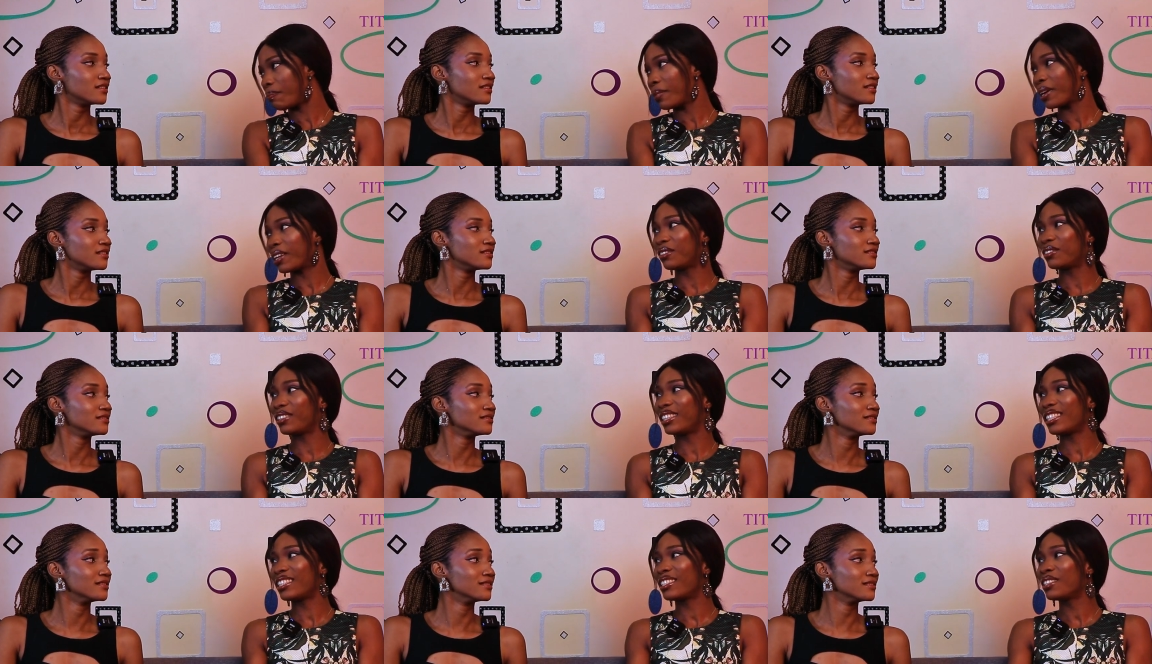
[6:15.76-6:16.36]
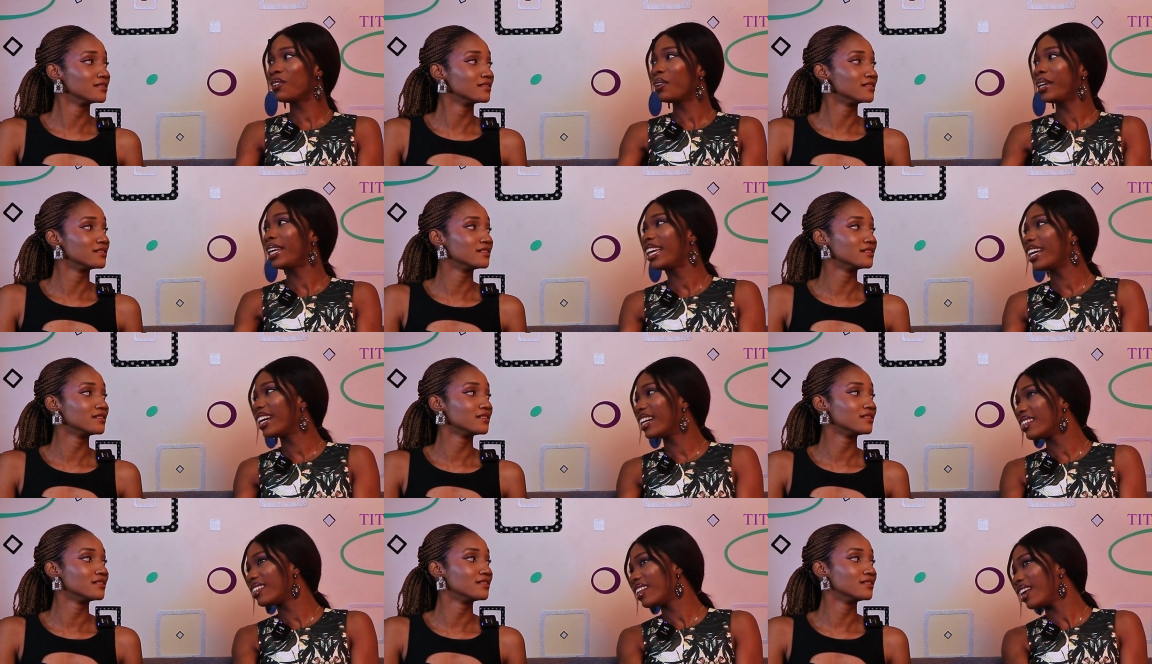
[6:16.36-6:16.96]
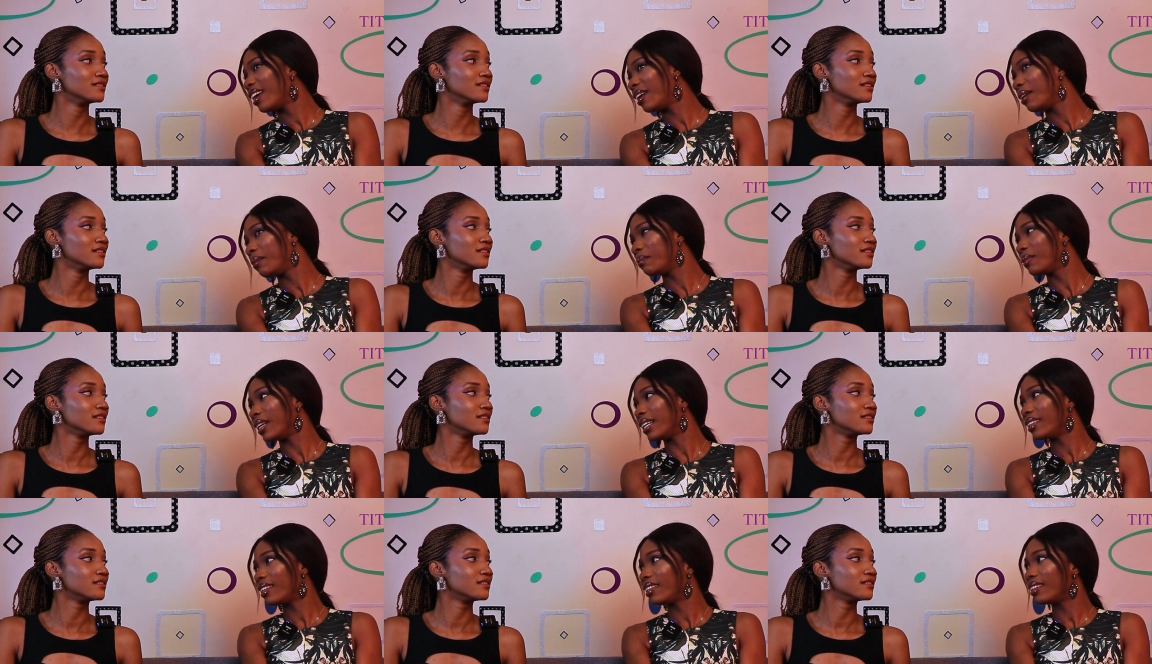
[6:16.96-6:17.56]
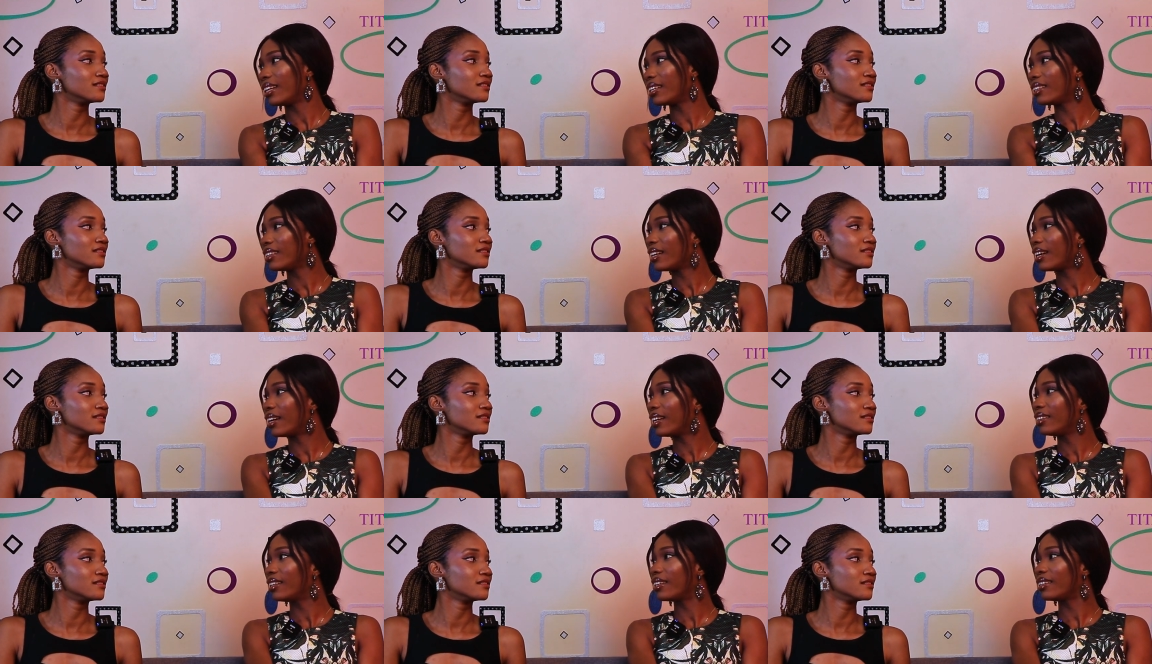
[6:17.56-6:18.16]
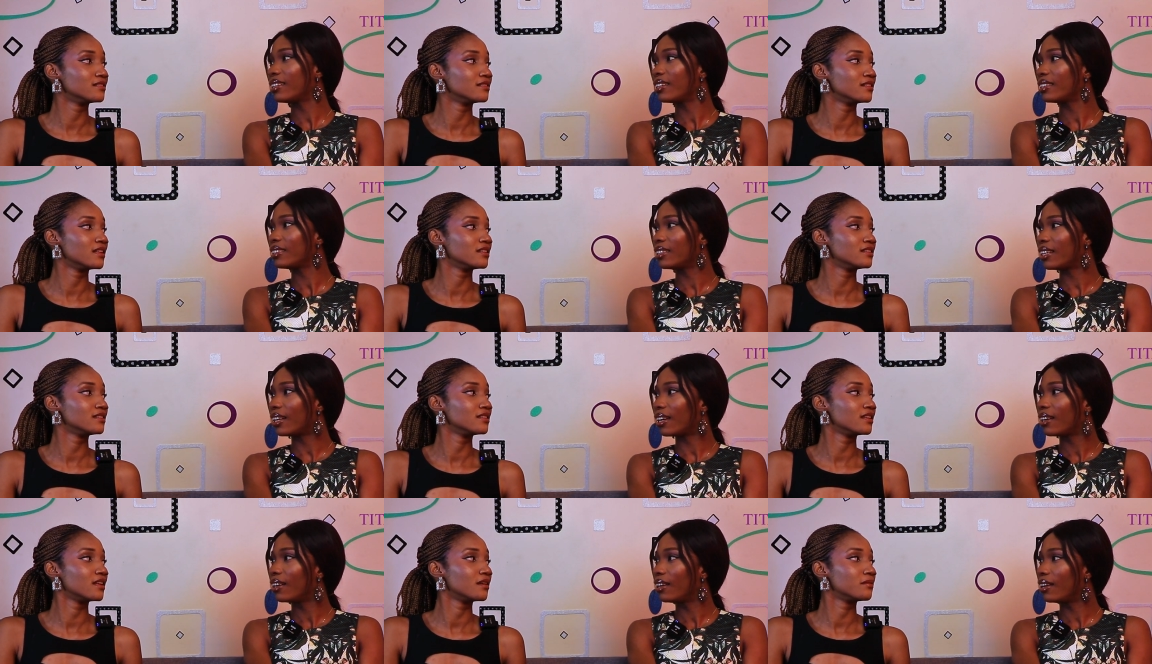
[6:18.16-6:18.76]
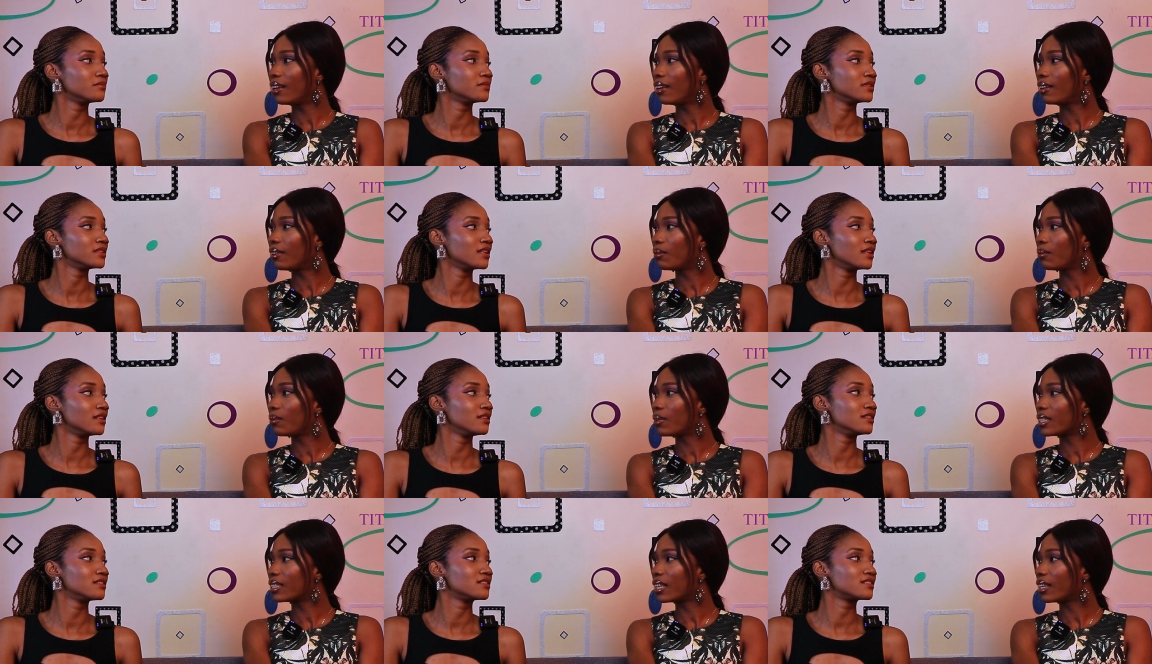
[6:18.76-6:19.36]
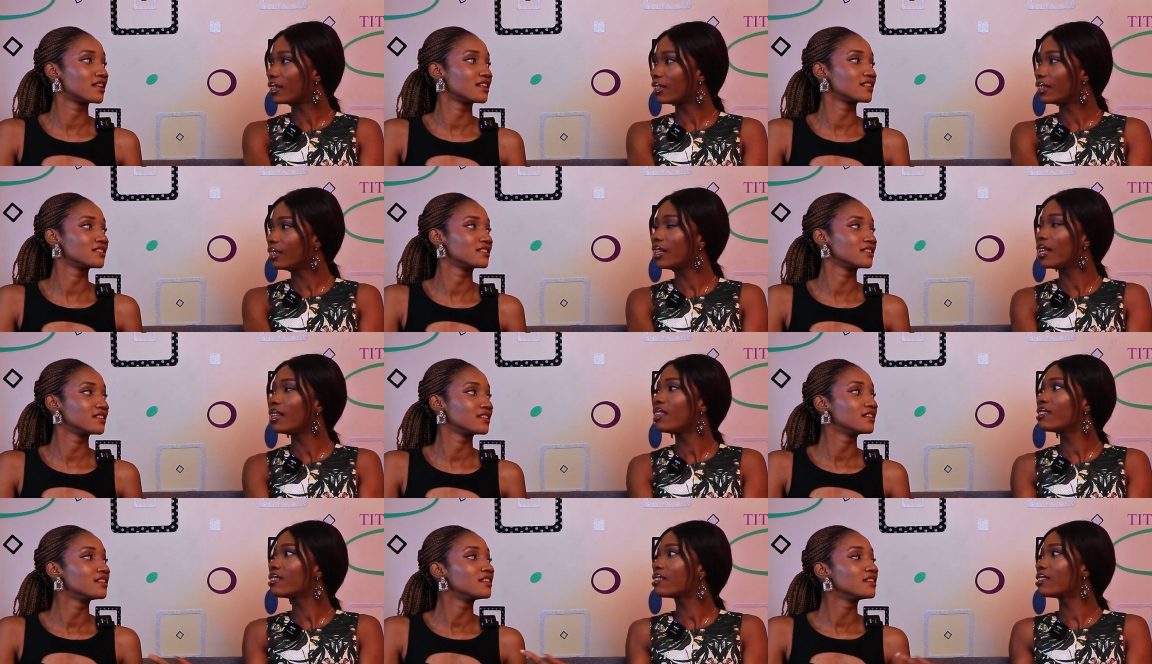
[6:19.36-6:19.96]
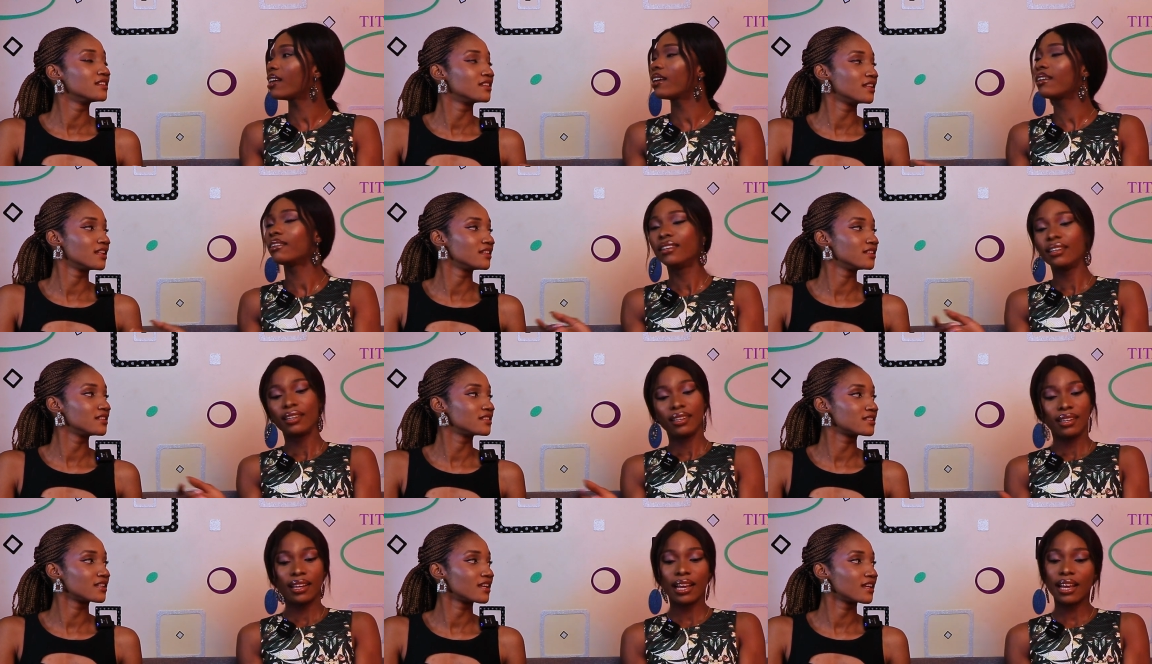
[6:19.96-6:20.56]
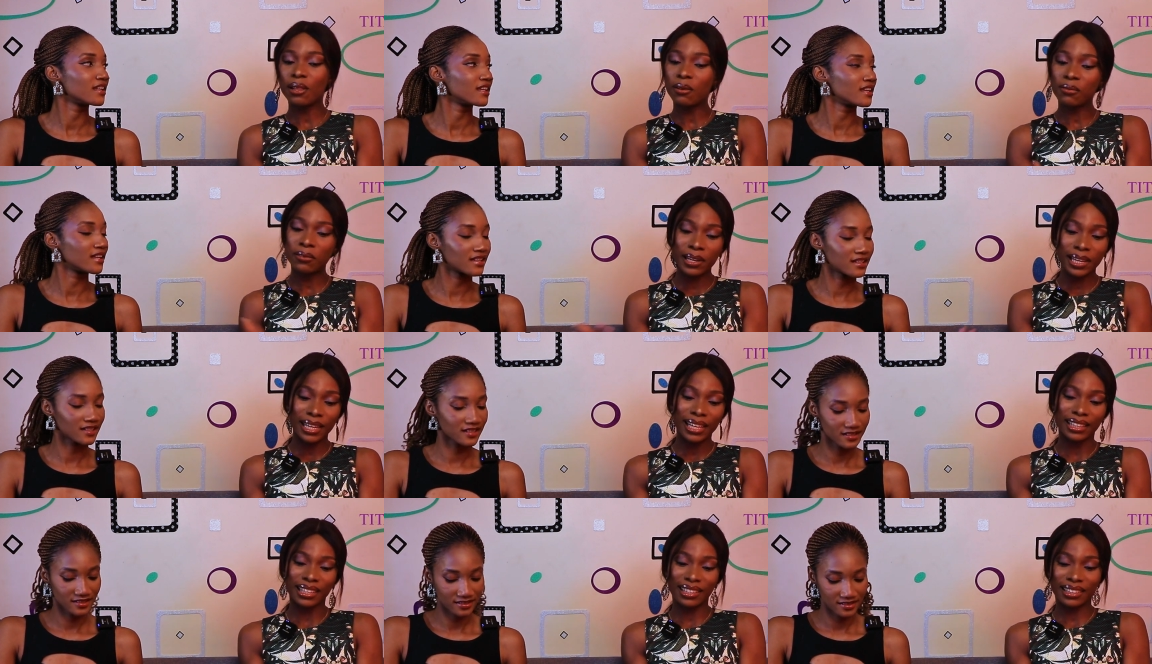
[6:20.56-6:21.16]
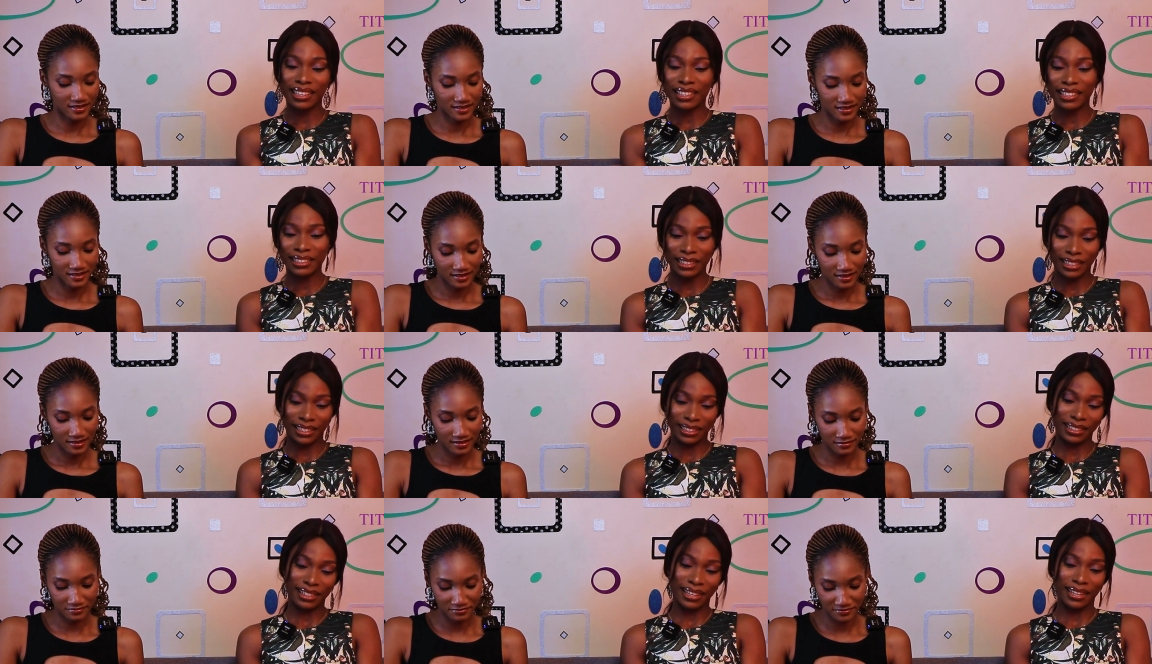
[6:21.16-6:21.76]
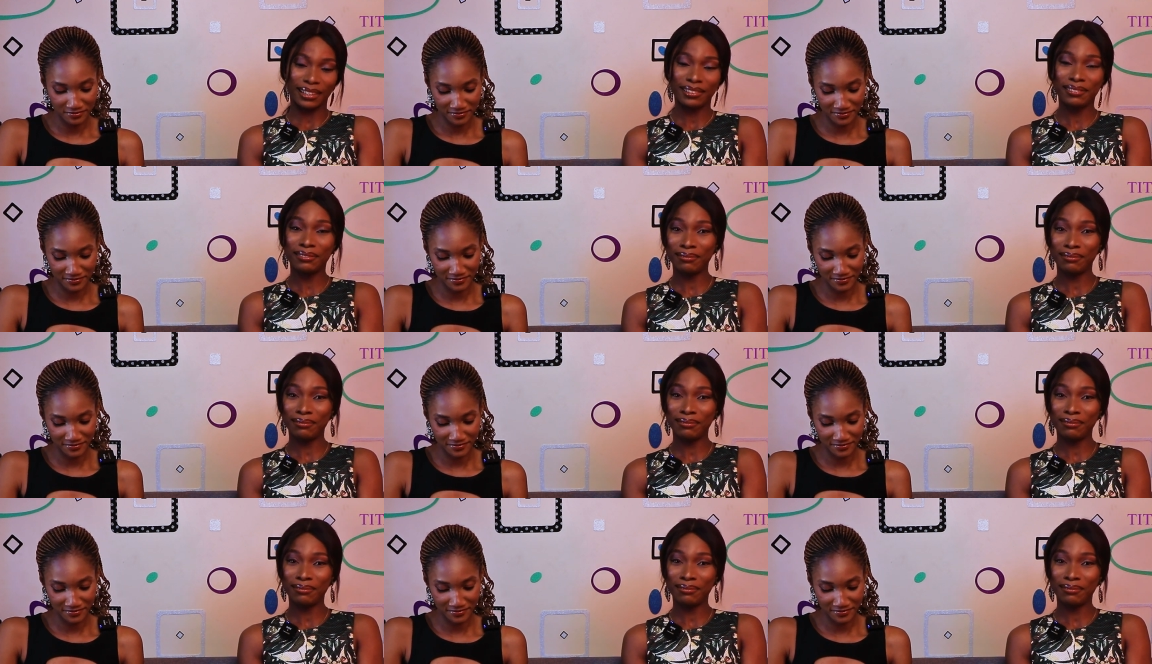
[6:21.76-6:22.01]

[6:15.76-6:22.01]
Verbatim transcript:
Speaker 1: paired with? Is it not he and um, Nata, Natasha? Yeah, I mean, Nelisa. Nelisa. Nelisa. I don't yeah. call her Natasha, Sha.